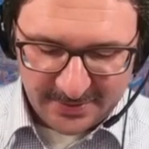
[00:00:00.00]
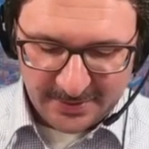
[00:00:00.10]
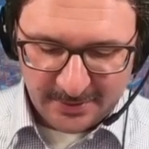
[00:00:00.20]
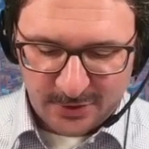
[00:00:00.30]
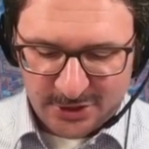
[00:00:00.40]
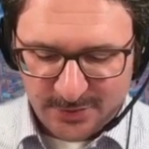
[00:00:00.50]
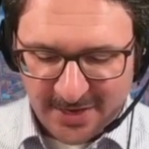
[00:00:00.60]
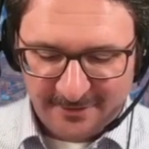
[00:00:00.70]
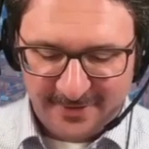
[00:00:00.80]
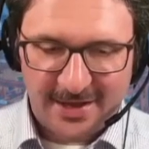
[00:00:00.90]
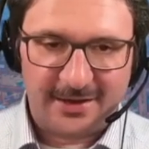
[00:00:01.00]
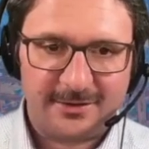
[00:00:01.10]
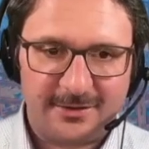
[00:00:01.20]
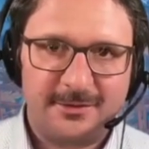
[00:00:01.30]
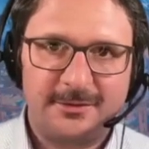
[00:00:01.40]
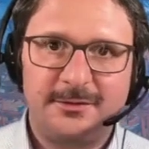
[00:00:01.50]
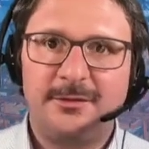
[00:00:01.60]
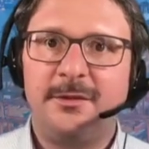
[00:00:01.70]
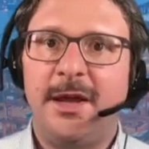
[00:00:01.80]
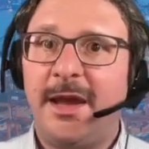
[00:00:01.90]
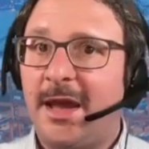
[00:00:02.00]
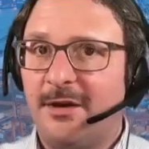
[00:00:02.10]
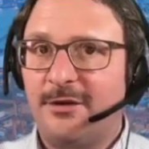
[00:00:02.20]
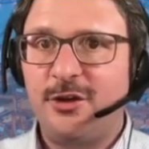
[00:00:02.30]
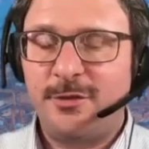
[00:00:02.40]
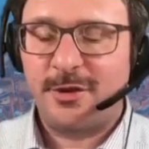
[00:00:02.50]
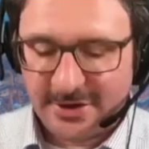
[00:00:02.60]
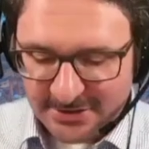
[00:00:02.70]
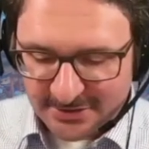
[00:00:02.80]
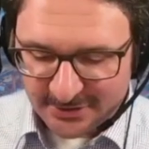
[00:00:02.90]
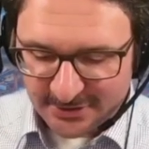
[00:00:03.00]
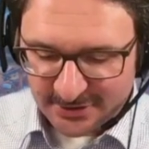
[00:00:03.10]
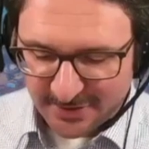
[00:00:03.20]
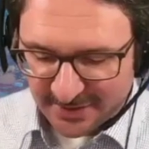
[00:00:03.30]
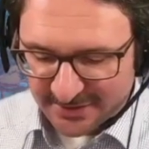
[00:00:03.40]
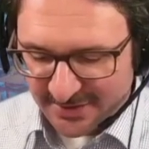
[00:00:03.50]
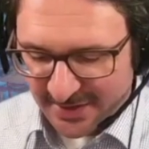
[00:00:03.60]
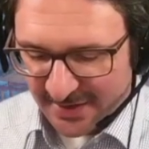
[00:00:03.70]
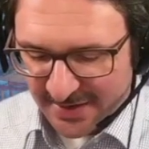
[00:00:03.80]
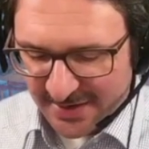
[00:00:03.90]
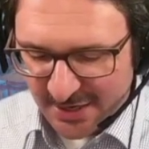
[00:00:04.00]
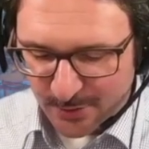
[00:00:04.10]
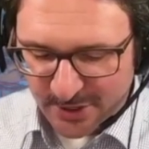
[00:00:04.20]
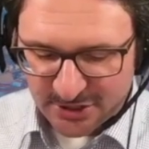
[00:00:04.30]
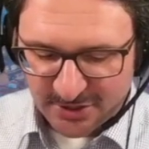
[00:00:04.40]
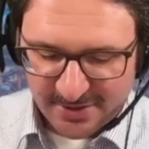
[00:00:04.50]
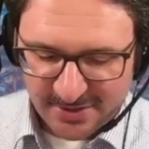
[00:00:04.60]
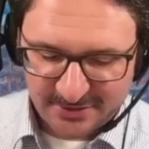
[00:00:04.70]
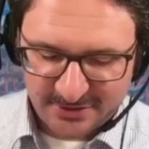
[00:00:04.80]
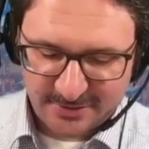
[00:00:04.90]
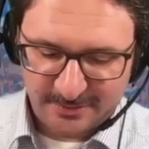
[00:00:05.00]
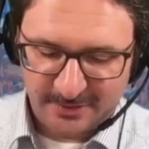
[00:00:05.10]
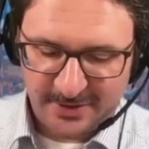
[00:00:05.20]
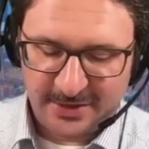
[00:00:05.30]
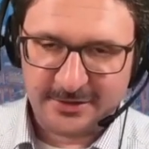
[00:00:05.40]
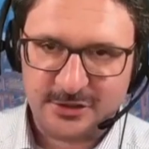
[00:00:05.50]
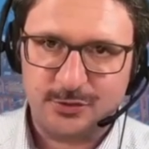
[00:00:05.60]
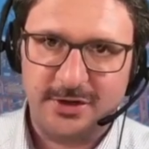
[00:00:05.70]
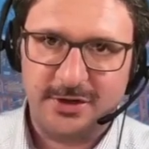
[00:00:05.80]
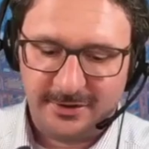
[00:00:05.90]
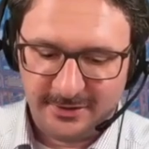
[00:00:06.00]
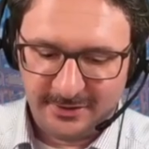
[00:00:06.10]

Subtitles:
Once we have that, again, assume there is a system, and let's take any equation in that system, like this one here.